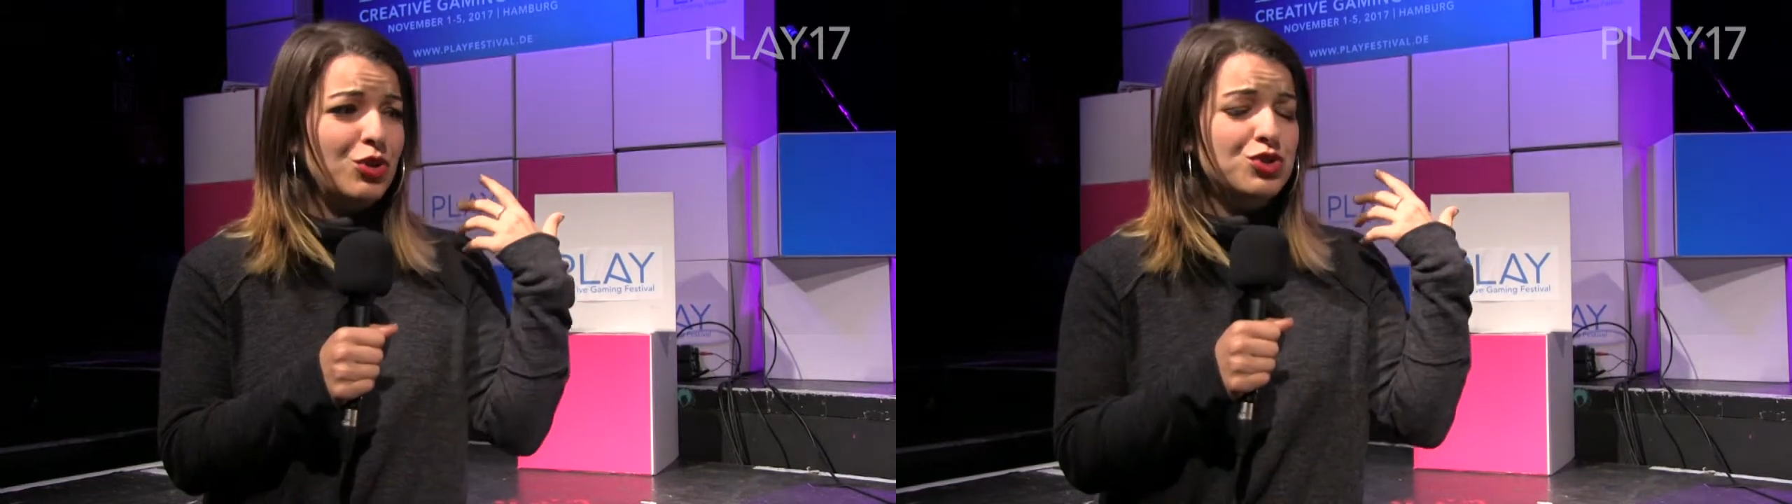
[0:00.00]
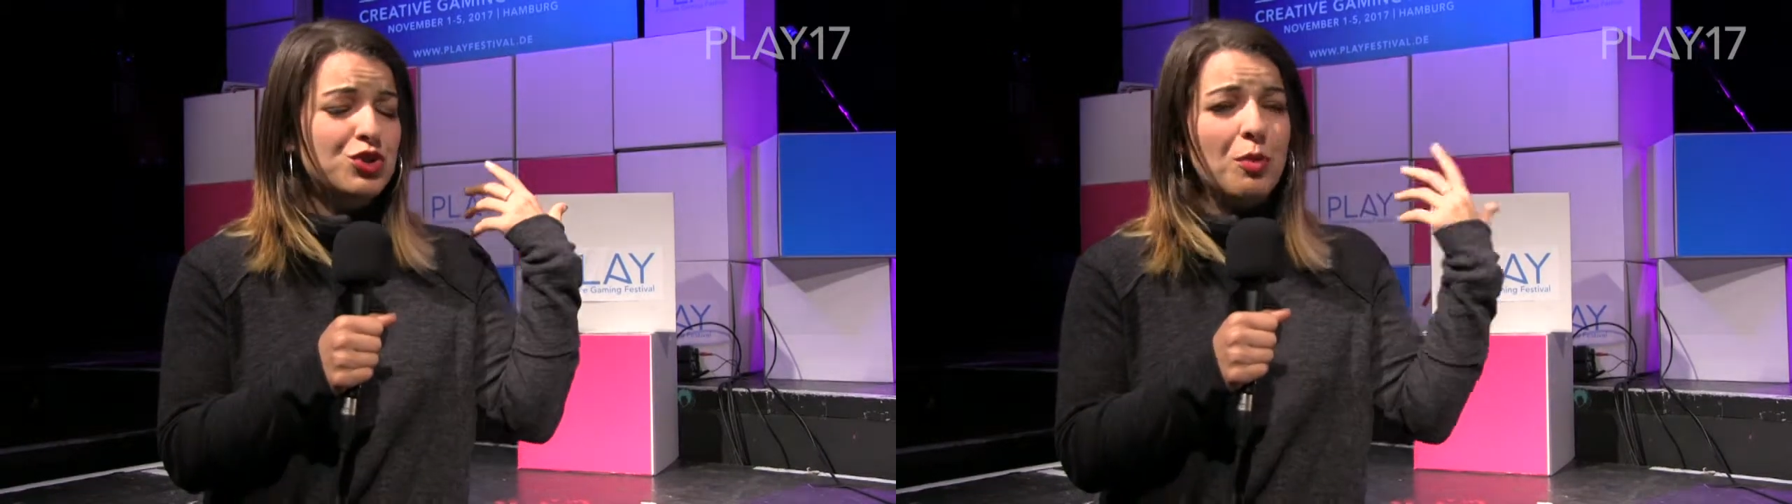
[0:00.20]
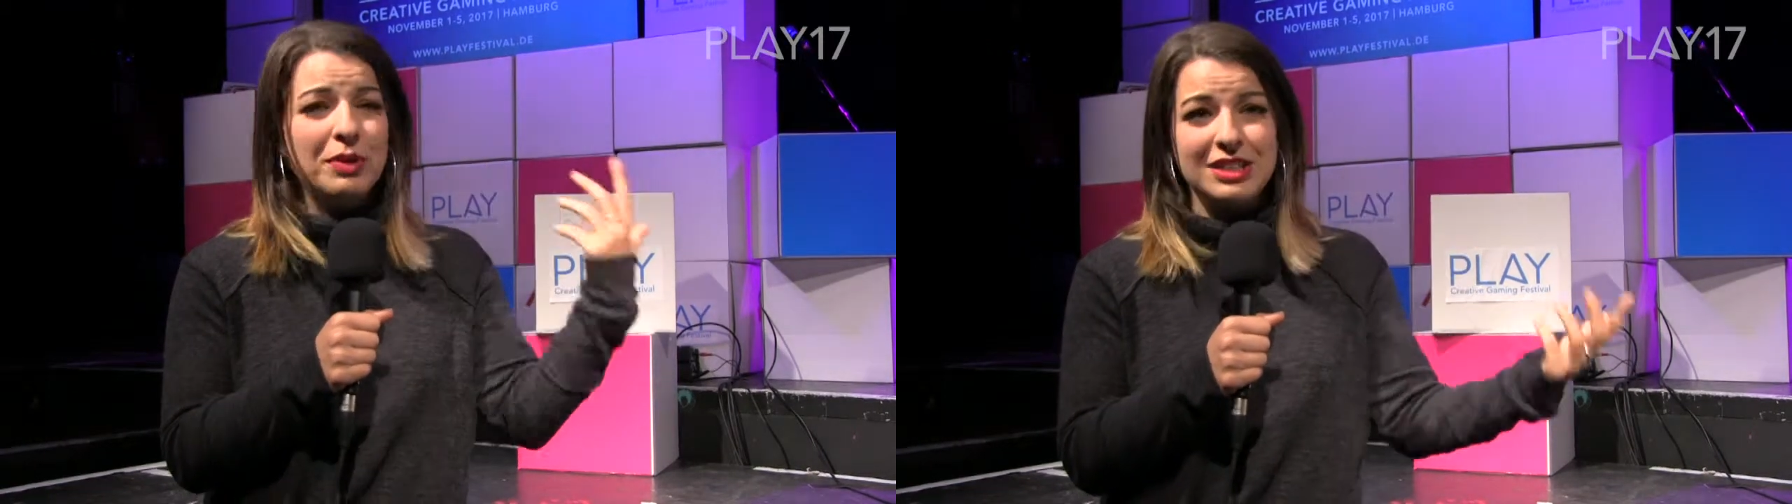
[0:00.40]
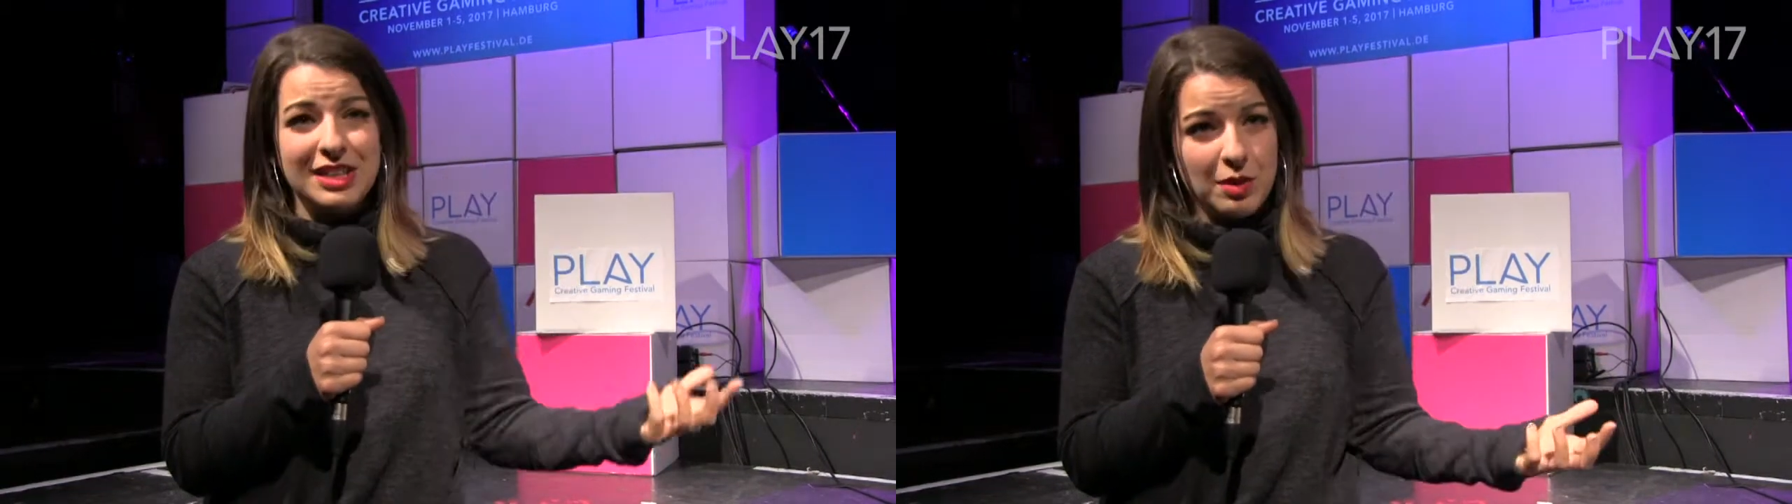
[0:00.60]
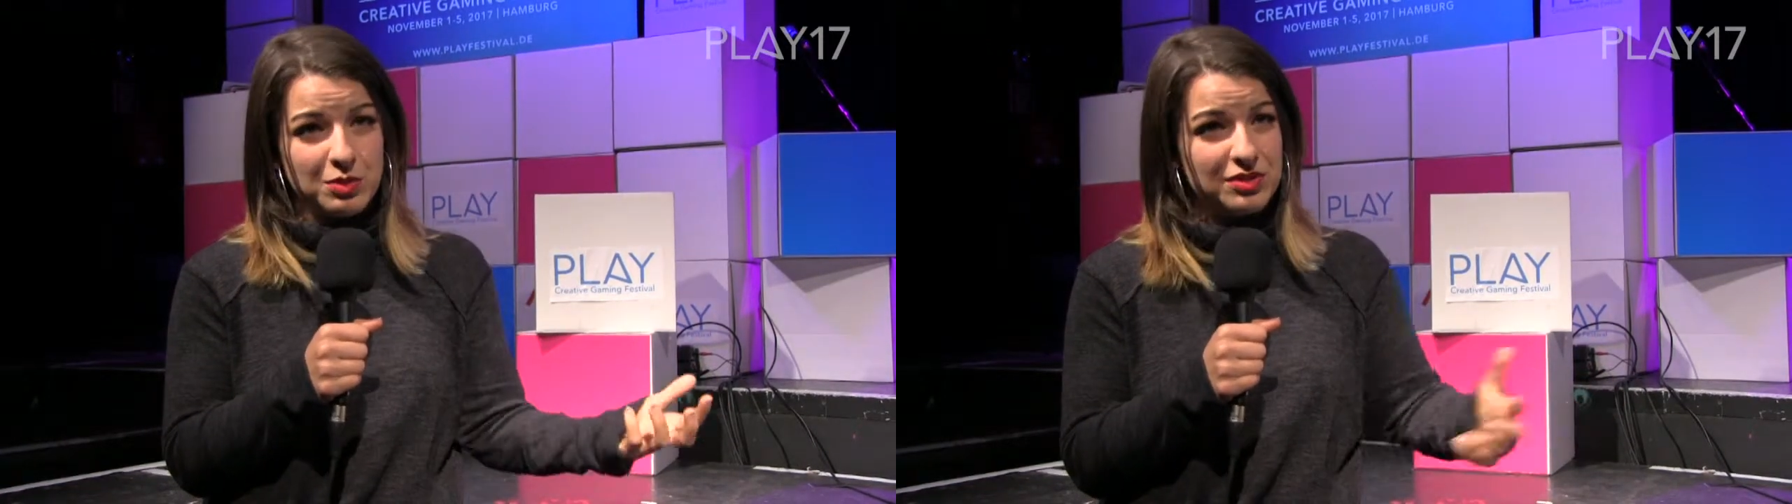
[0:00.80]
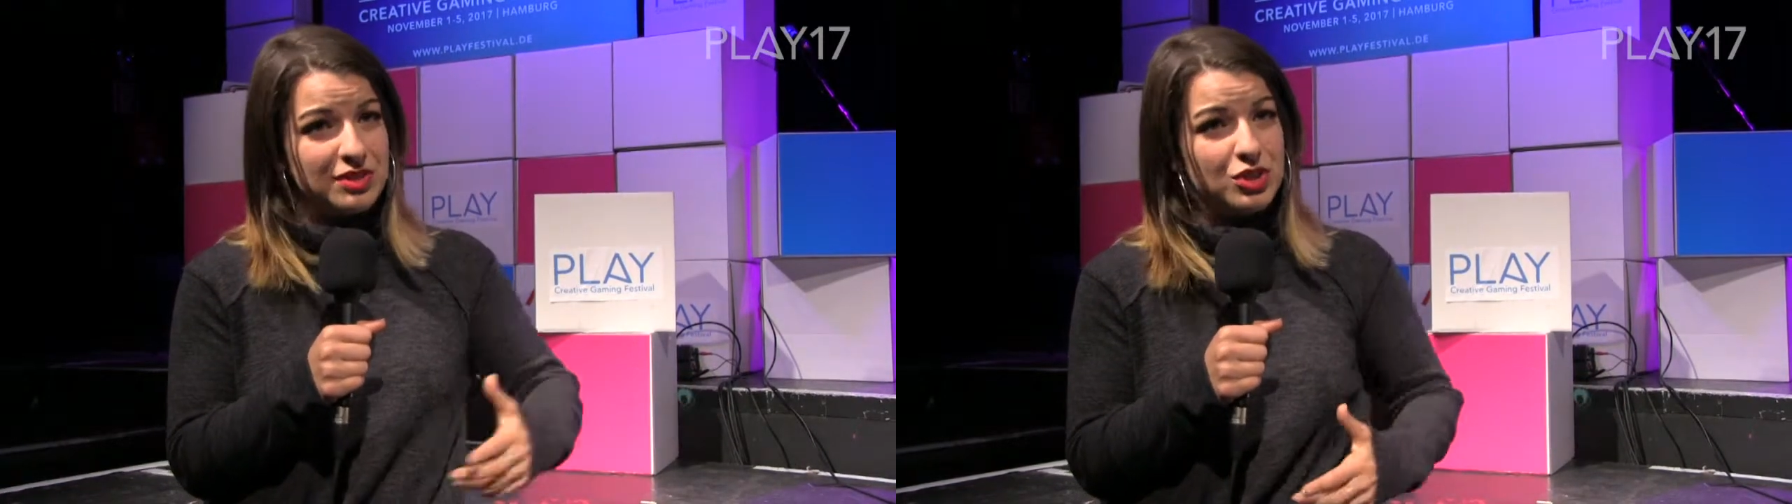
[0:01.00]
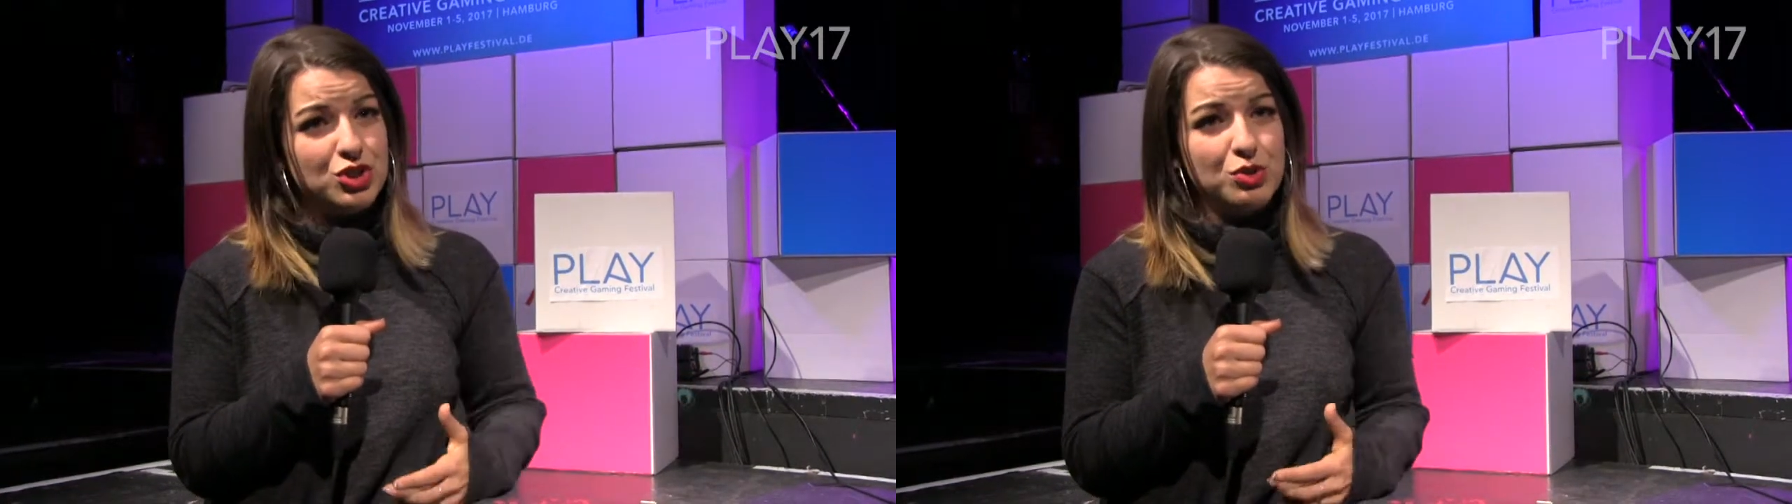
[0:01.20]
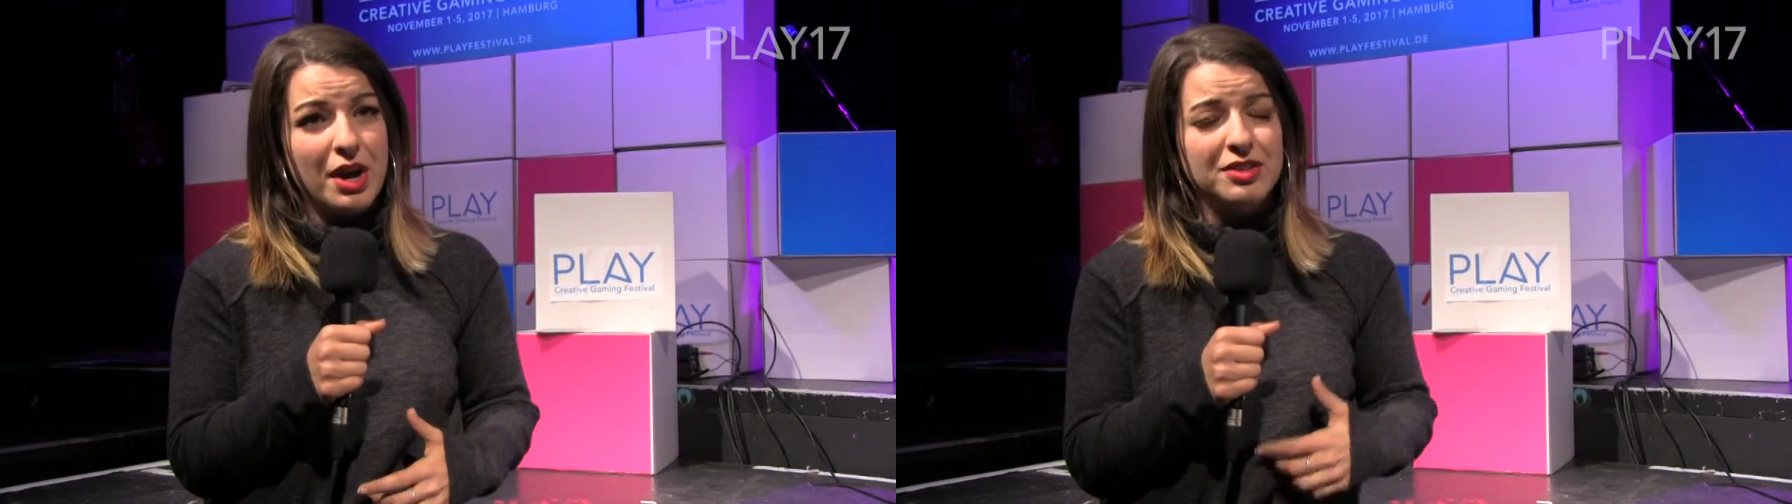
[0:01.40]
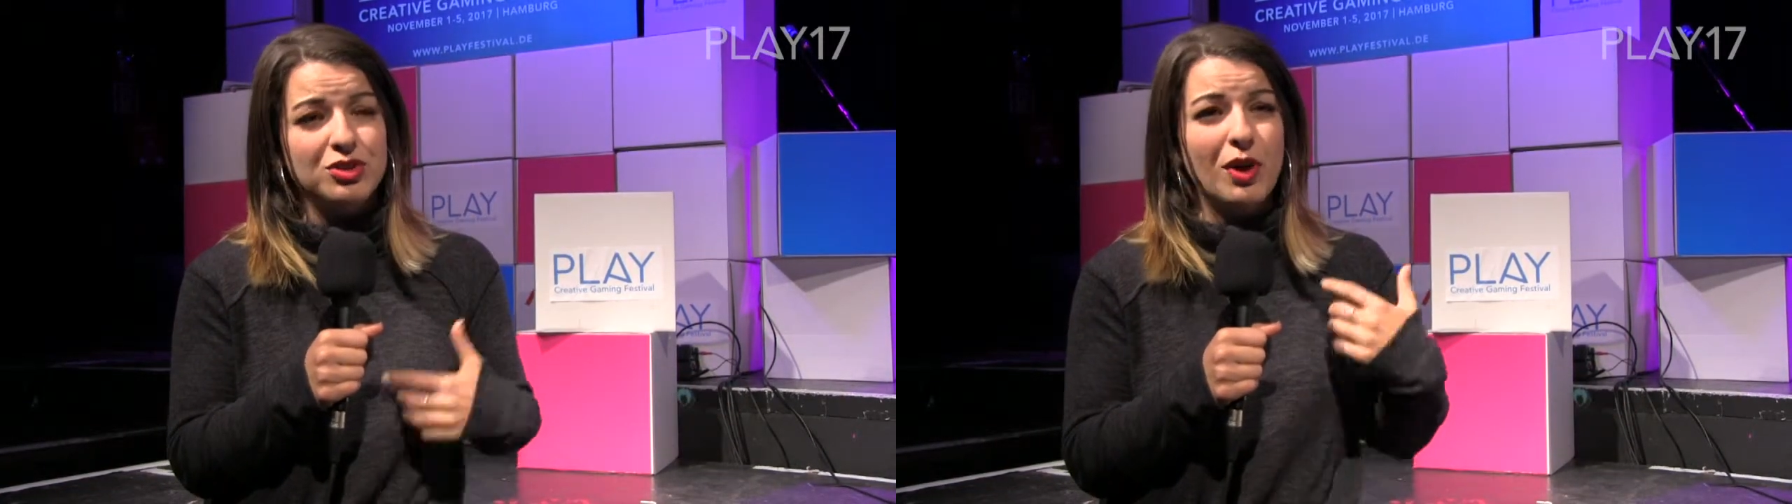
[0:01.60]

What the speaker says: so many damsels in distress.